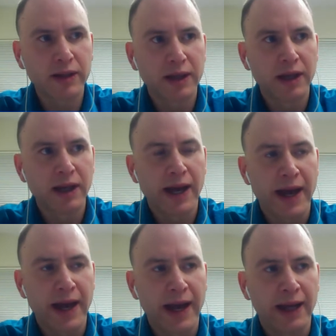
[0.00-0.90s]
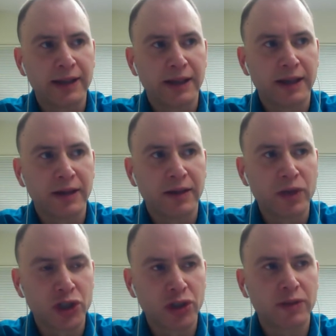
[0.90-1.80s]
and
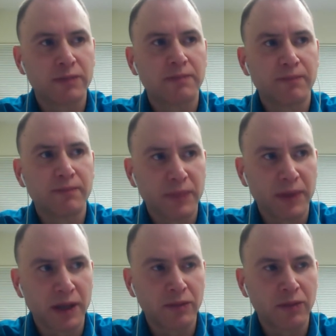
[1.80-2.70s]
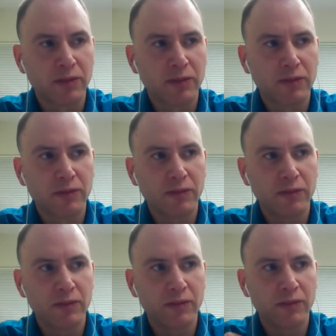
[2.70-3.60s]
you know,
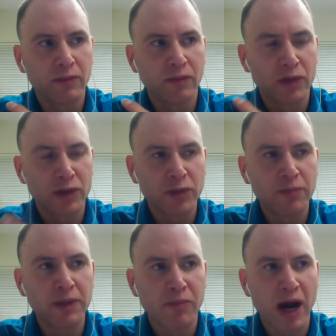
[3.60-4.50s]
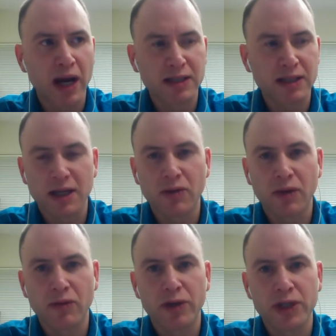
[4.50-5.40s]
we should be practicing what we're
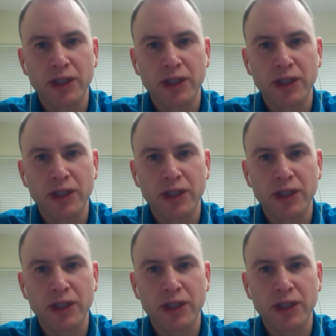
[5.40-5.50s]
preaching.